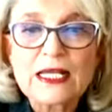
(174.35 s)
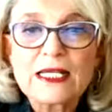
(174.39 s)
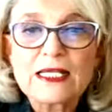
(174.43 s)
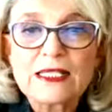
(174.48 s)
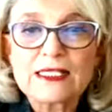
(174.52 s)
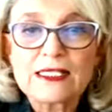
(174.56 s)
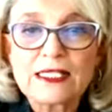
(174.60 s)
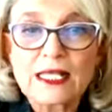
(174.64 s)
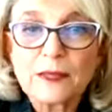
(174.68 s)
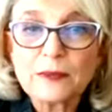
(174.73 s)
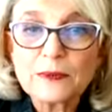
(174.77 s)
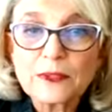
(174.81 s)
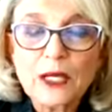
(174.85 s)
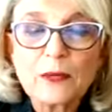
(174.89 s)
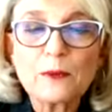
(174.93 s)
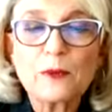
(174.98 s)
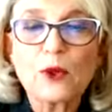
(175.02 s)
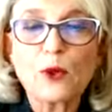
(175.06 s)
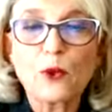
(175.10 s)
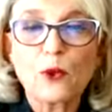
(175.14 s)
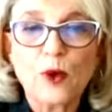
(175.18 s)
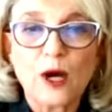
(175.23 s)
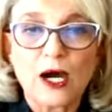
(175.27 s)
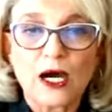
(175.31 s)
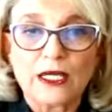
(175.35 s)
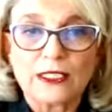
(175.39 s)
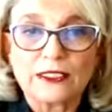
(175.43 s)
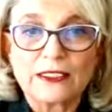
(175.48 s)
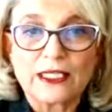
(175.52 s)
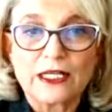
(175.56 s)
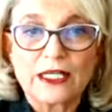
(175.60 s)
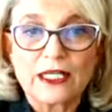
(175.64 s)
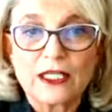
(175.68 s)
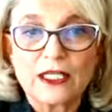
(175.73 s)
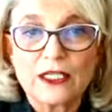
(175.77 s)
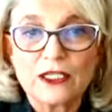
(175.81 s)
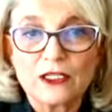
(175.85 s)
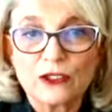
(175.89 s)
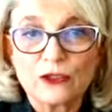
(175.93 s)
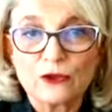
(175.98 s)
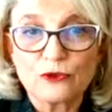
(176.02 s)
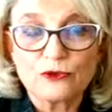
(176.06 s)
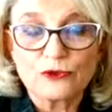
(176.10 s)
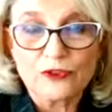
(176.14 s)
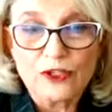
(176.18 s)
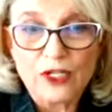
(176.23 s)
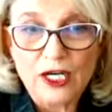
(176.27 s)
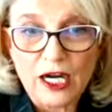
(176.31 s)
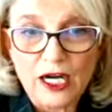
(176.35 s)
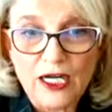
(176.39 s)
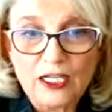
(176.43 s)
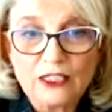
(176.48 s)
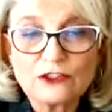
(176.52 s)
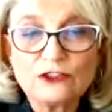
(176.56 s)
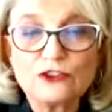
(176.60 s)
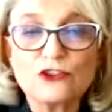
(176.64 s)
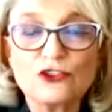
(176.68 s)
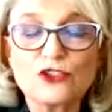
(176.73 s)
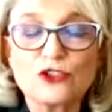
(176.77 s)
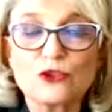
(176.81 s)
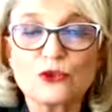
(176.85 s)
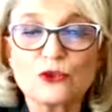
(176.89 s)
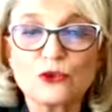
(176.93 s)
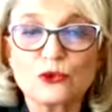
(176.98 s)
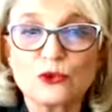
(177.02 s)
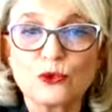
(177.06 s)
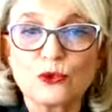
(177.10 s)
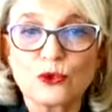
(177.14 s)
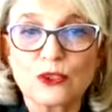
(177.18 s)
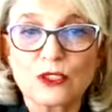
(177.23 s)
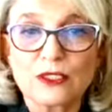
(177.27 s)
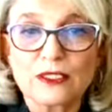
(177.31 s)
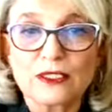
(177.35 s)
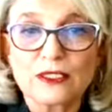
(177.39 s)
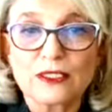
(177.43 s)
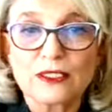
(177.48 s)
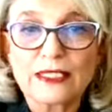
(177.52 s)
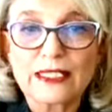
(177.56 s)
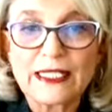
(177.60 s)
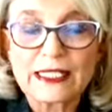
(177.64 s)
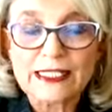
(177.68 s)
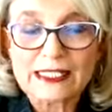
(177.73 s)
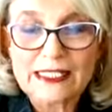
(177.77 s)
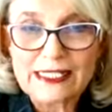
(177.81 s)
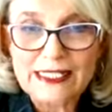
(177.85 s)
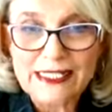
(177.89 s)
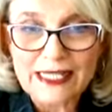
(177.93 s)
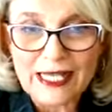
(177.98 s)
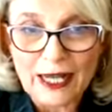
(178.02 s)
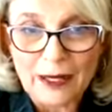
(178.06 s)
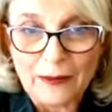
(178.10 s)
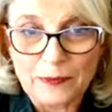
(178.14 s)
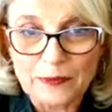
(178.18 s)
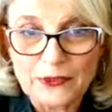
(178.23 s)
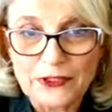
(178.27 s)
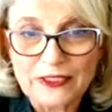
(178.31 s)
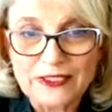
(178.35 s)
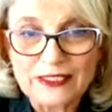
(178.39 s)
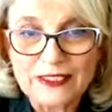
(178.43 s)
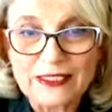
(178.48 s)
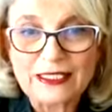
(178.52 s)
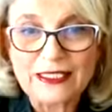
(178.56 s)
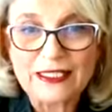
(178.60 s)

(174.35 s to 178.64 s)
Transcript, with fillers: Step number one, you've got to accept